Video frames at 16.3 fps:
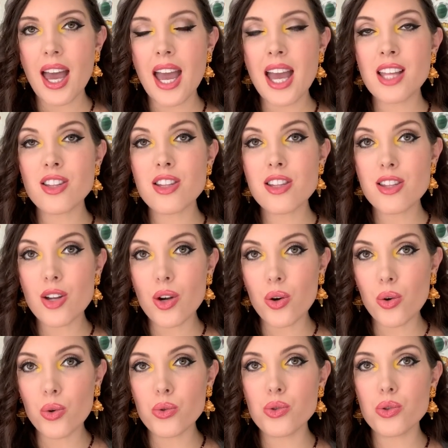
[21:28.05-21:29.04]
And
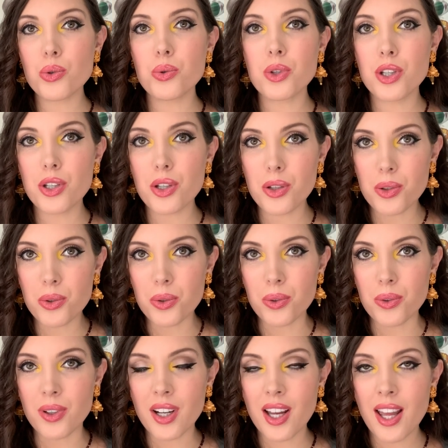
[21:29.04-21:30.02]
so do
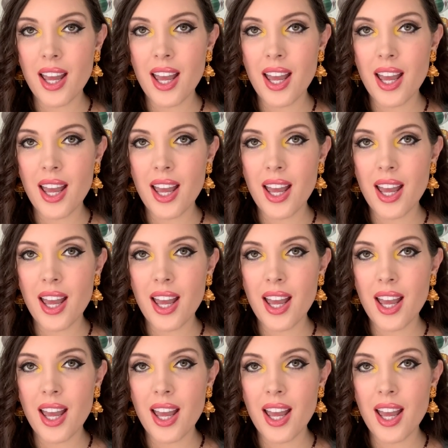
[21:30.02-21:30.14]
you.